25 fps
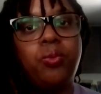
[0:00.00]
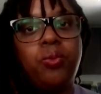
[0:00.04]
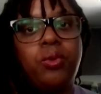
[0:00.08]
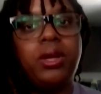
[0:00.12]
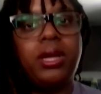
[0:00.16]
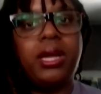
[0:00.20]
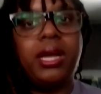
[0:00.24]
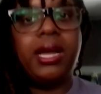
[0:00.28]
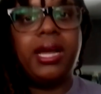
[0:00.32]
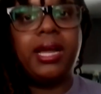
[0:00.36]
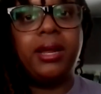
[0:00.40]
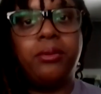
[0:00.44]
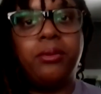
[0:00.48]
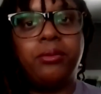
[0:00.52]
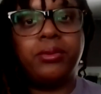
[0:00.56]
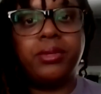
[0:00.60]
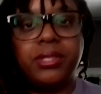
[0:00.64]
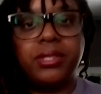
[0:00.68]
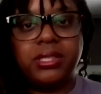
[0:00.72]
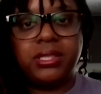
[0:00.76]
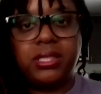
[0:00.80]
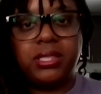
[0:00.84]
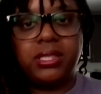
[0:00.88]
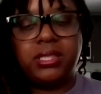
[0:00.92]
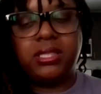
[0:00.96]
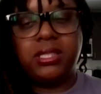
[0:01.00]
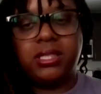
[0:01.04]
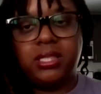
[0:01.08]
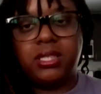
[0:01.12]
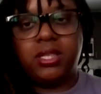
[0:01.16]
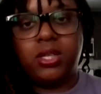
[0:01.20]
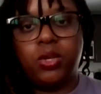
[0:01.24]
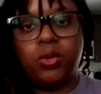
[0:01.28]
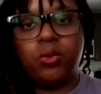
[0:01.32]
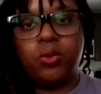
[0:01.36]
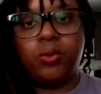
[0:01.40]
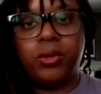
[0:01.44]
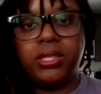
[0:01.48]
what I was
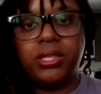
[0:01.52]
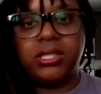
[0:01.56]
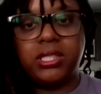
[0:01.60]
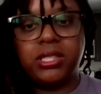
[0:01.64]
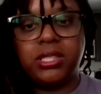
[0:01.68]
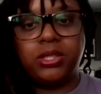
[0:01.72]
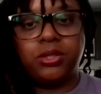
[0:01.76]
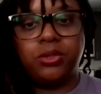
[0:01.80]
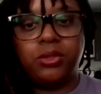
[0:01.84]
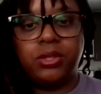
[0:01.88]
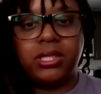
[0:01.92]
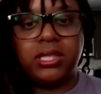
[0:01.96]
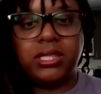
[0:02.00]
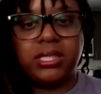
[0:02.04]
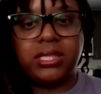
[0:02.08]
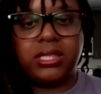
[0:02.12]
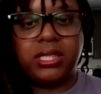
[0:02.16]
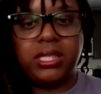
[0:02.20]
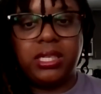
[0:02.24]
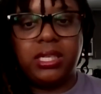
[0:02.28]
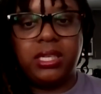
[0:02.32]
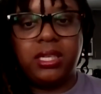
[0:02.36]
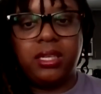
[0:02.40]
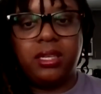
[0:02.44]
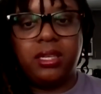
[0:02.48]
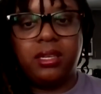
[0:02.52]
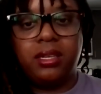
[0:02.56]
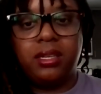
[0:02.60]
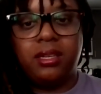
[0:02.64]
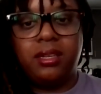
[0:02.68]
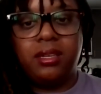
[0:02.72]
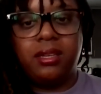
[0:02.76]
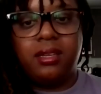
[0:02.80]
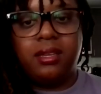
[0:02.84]
going to do. Let's see.